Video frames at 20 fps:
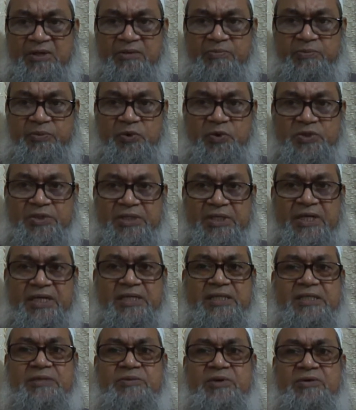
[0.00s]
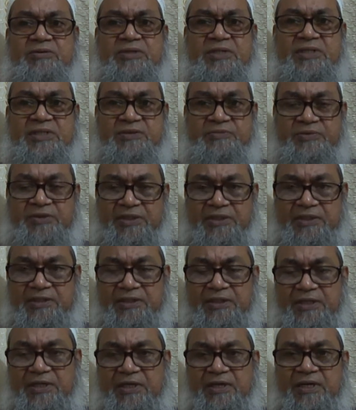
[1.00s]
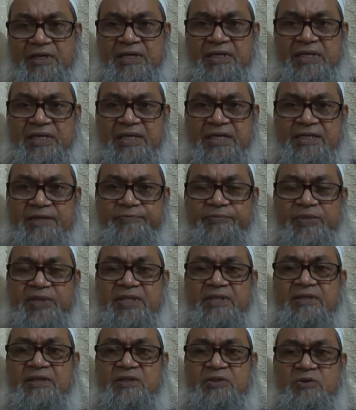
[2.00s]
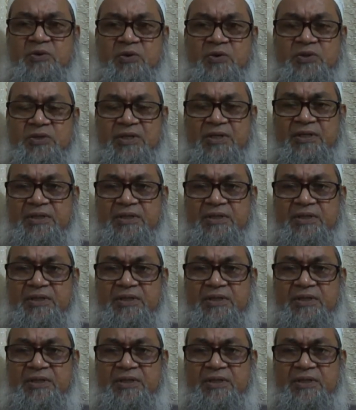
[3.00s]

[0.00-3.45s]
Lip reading: post antibiotic effect. Here the dose,